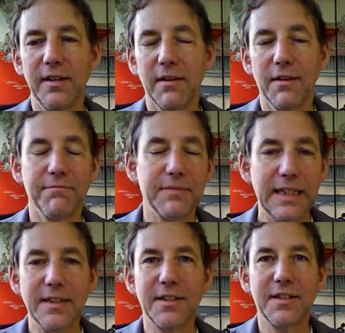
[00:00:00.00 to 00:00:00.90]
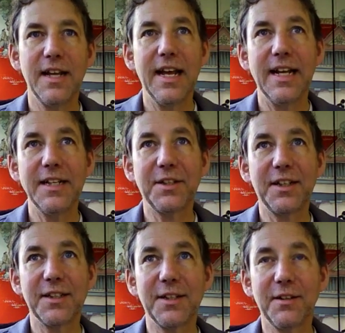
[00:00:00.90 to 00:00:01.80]
or INSTA
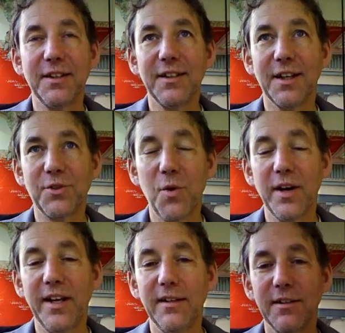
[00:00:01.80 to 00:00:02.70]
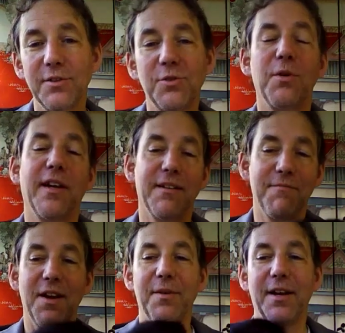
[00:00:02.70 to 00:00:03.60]
Consultant Attorney Toolkit.
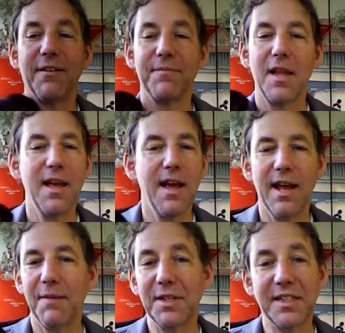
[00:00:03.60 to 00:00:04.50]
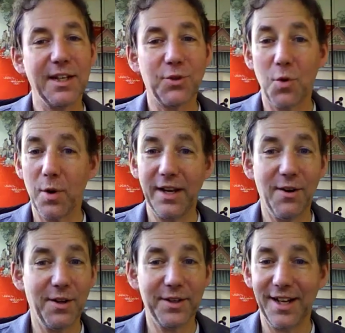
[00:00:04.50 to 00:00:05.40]
There we go. And I'm going to say attorney
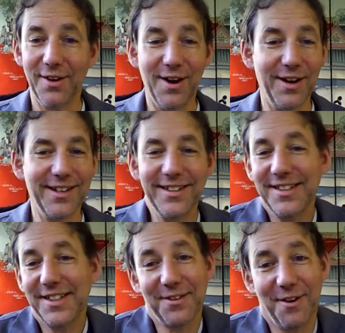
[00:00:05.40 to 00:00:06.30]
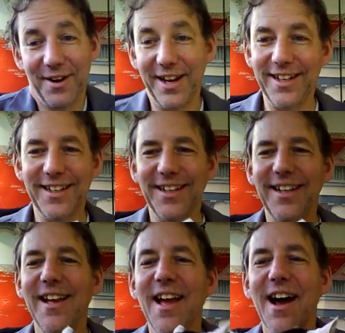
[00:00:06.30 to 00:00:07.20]
all day long. Sorry.
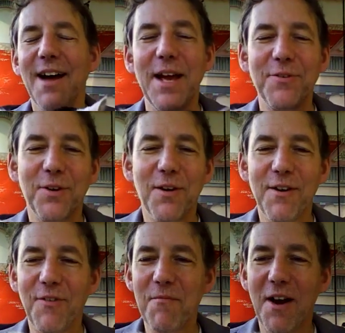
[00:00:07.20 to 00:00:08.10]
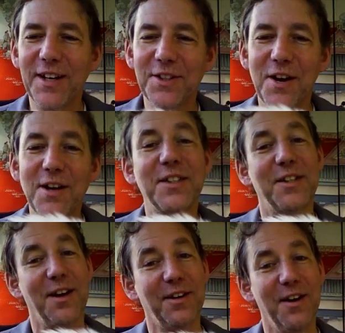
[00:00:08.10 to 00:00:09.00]
I'm Andrew Larder from
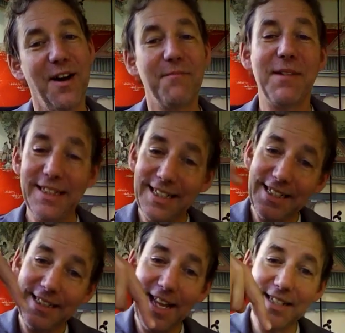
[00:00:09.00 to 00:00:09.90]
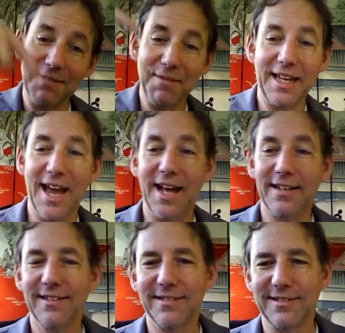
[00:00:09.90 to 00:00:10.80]
MarketingSharks.com. And this is Daisy, my cat.
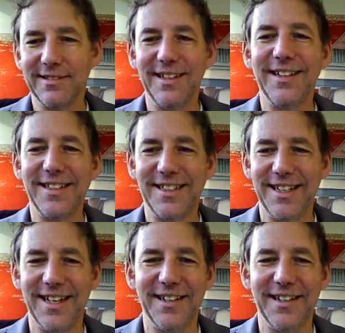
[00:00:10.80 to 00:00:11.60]
See ya.